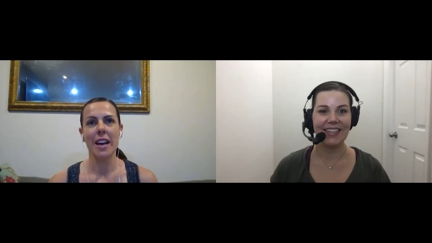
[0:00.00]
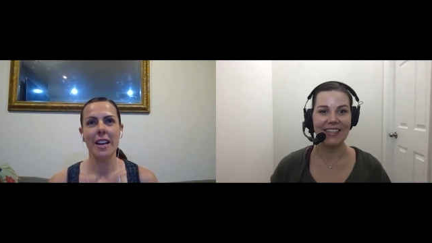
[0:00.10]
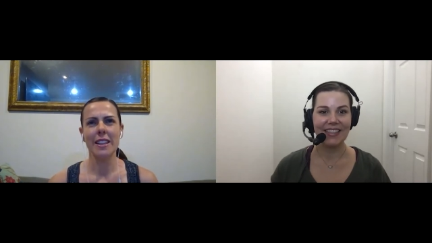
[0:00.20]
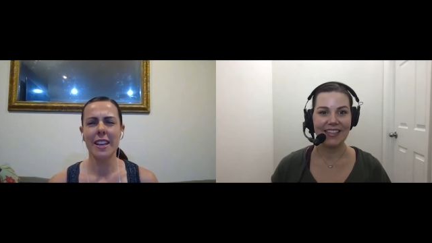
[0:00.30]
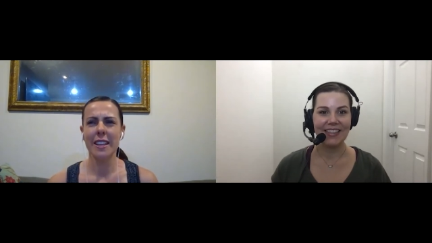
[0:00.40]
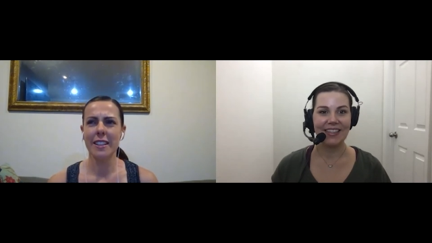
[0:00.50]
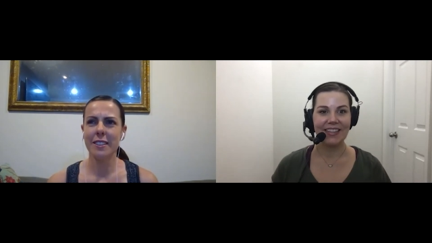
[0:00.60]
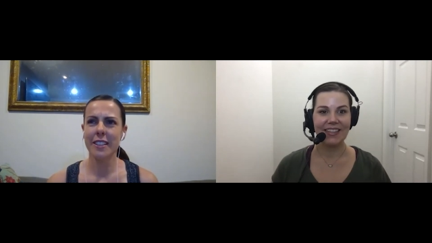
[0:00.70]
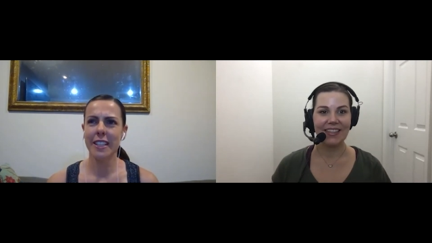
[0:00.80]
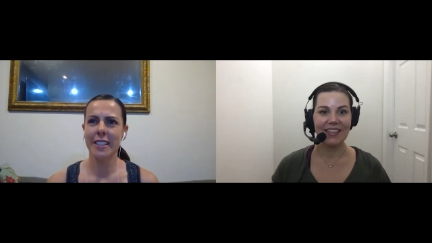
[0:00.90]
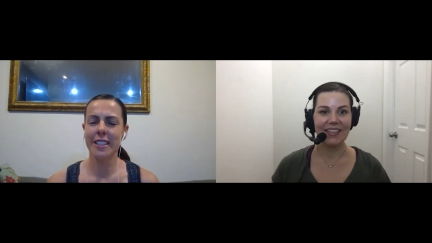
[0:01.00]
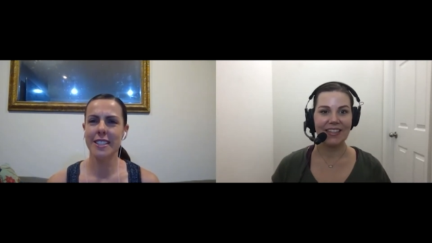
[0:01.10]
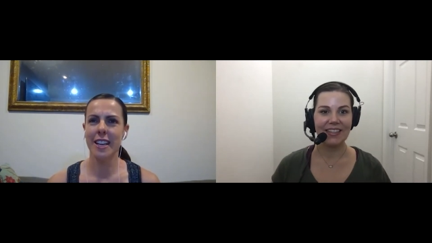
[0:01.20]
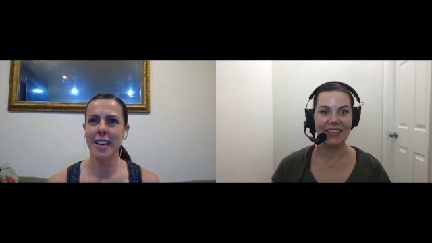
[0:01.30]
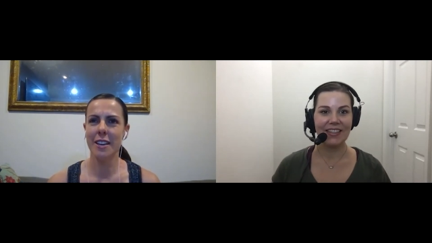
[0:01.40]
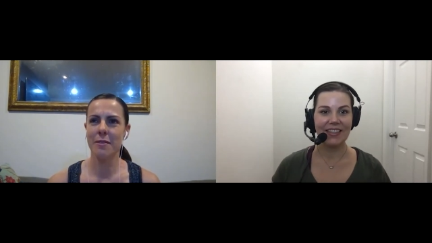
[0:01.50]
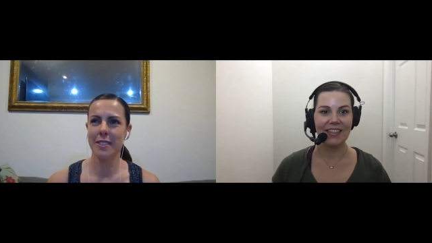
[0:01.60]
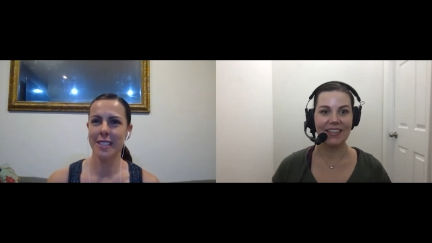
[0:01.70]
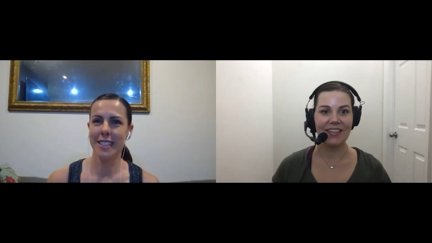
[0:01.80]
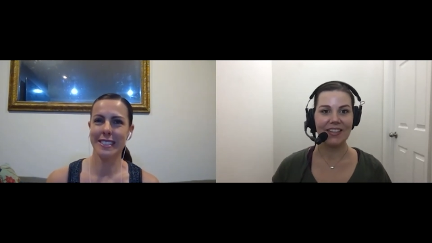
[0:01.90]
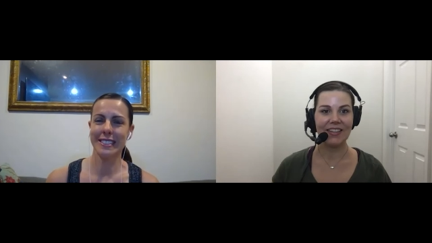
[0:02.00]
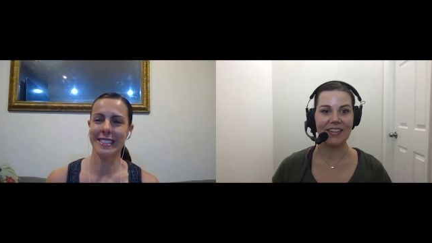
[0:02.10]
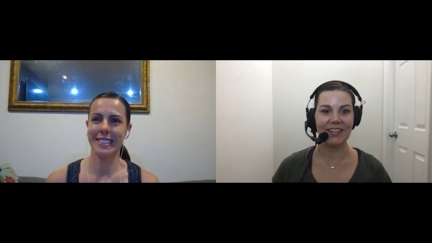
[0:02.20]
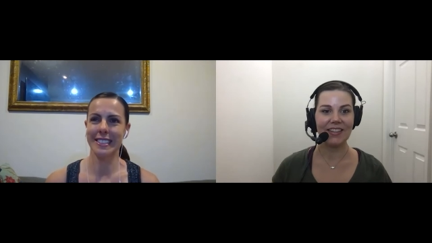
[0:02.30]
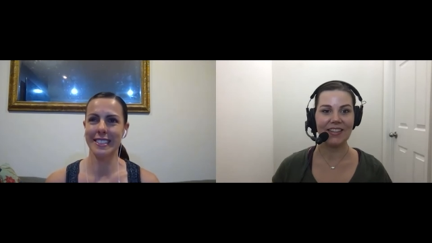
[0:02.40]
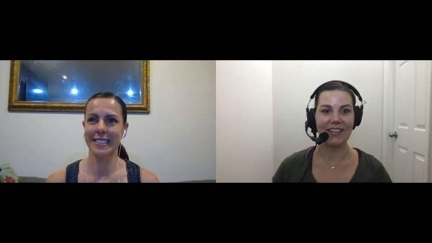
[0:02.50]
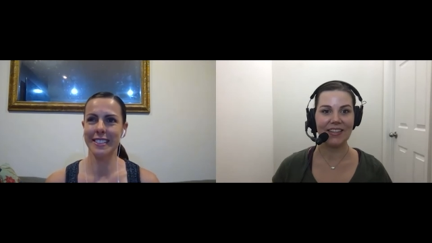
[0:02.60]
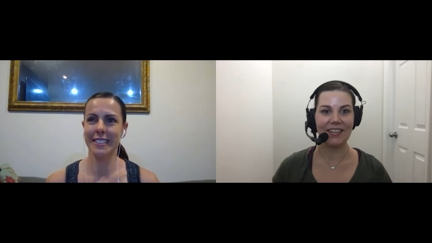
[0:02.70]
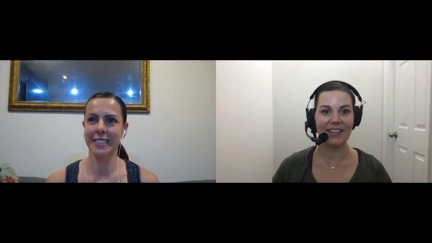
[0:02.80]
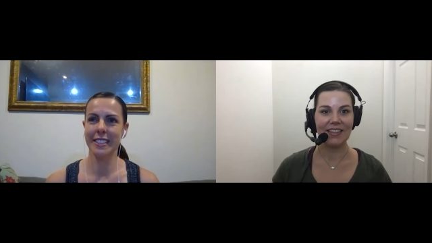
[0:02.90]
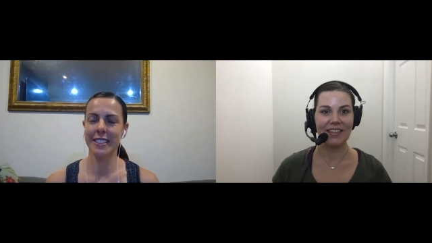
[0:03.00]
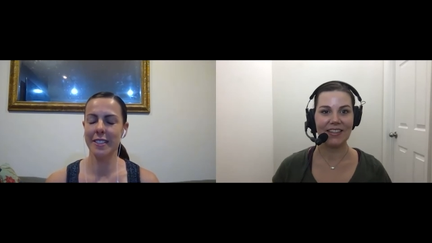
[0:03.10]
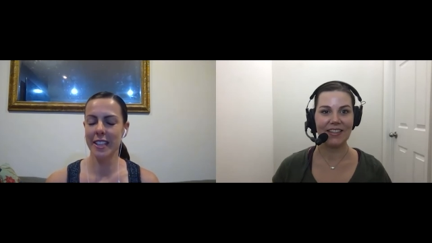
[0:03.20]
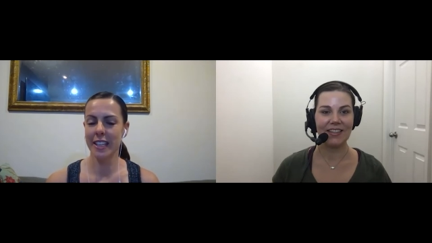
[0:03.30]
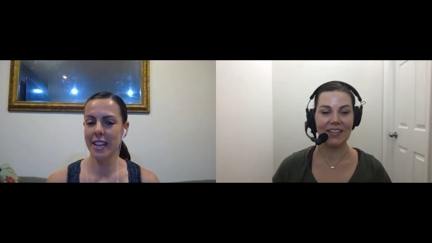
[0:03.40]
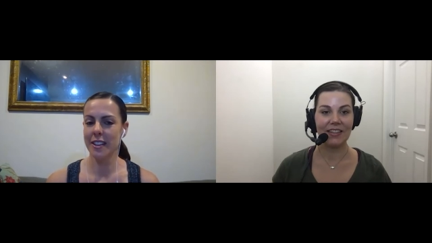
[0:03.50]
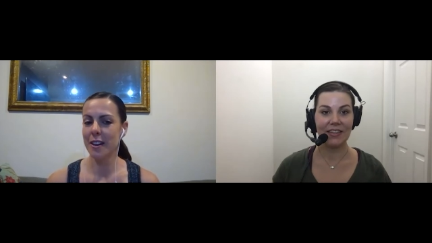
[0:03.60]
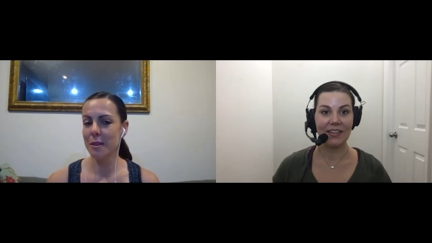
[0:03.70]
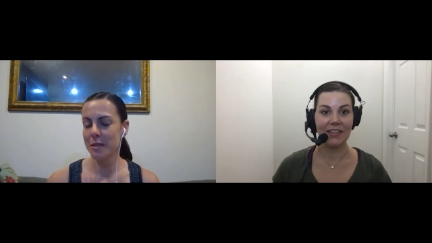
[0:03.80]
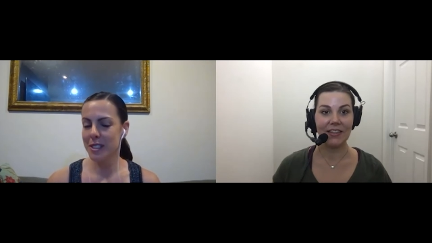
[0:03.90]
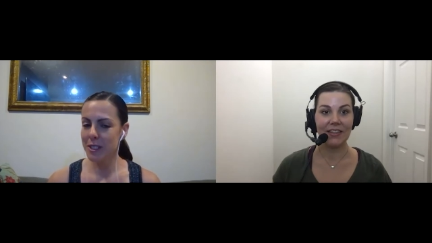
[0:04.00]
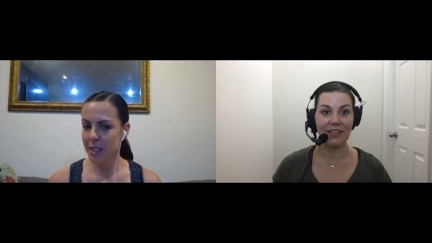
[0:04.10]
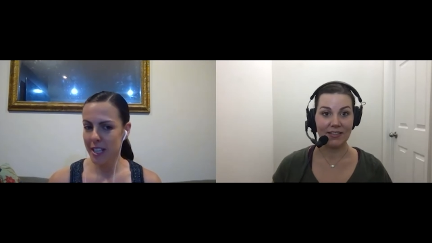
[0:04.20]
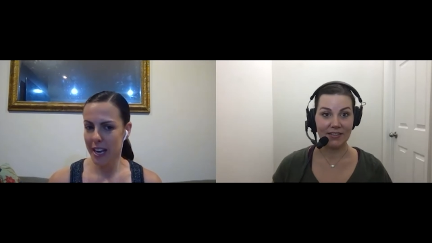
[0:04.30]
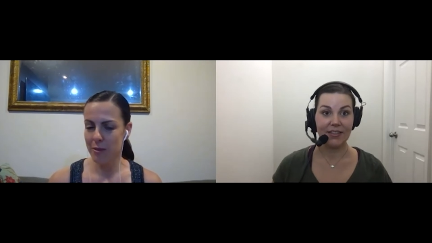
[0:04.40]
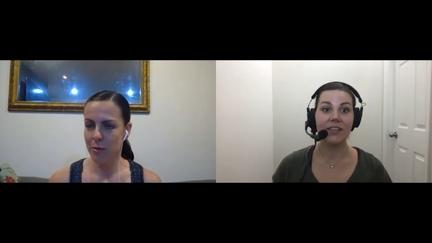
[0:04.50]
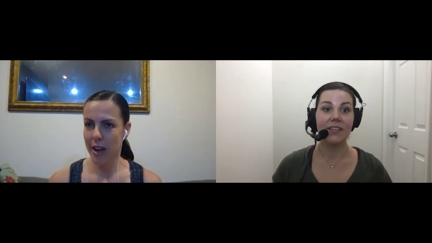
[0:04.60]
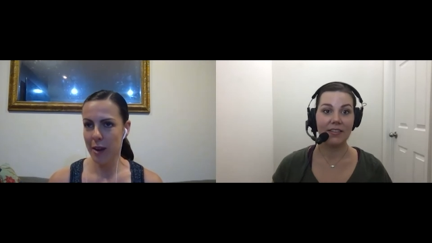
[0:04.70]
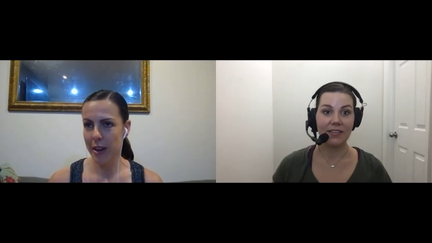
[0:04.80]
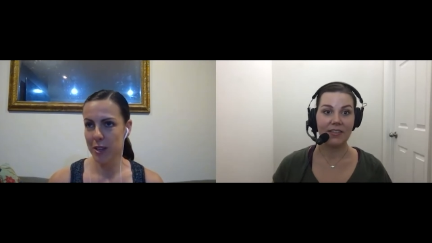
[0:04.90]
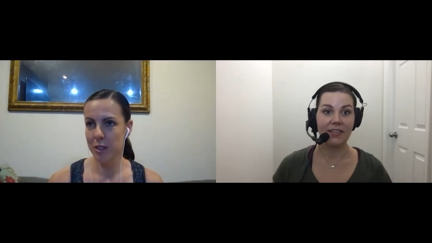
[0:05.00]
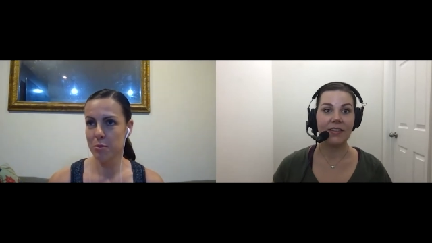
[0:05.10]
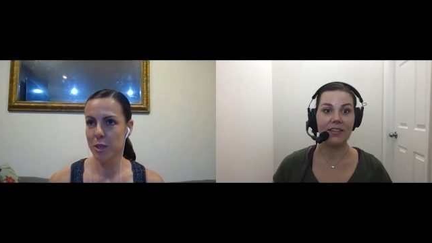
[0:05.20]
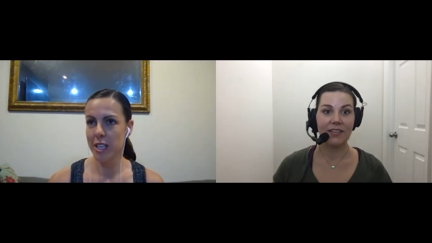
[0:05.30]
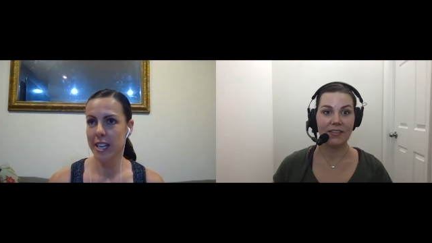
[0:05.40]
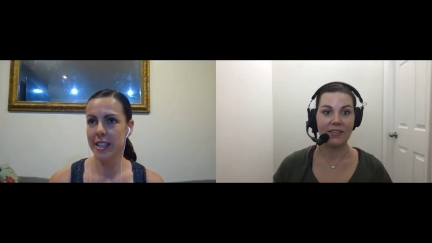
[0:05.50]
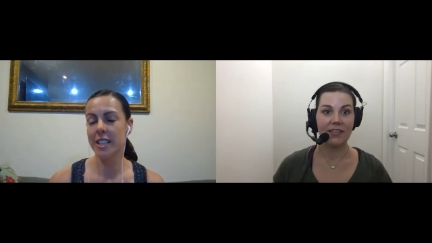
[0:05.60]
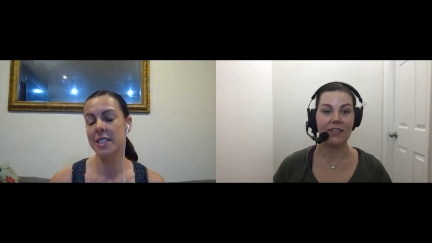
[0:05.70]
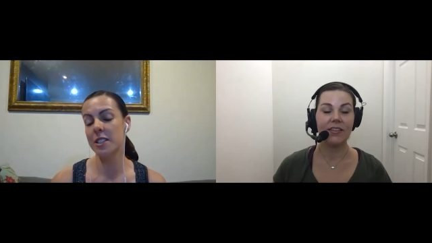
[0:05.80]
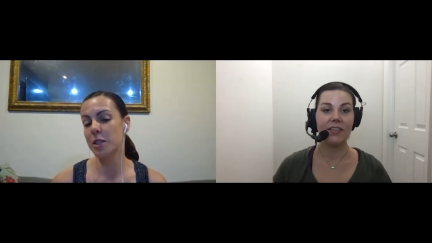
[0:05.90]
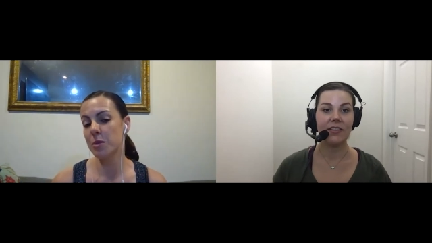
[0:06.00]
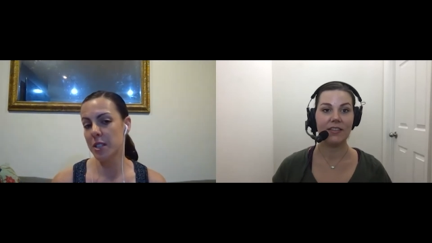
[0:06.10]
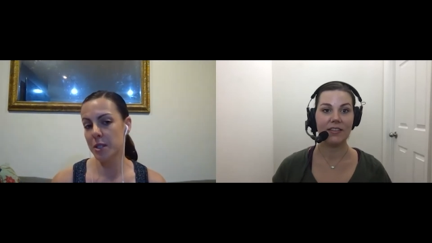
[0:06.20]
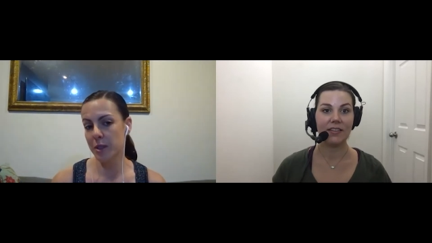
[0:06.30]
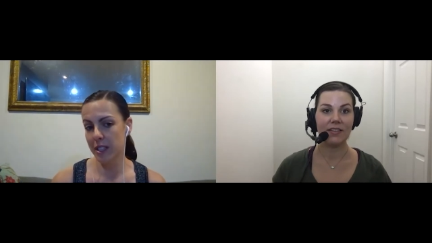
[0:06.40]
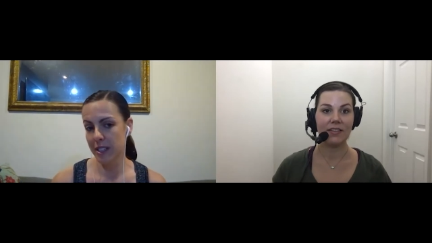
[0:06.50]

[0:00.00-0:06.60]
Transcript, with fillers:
Speaker 1: and then looking at it this time, it's like, just looking at other options of what of how I could put it out there because I do want to do it